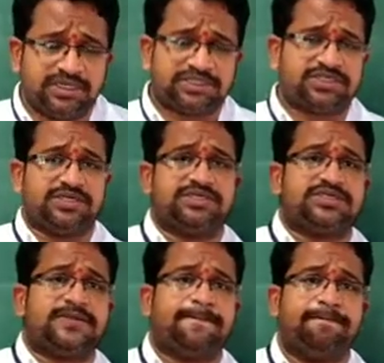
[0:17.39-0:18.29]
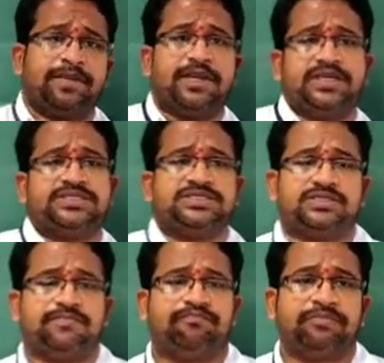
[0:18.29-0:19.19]
distance and
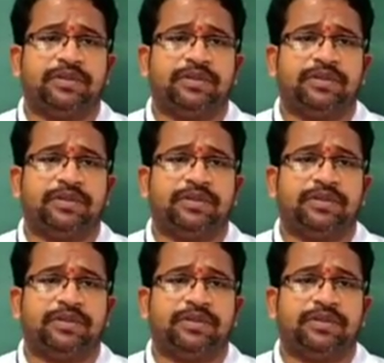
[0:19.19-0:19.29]
etc.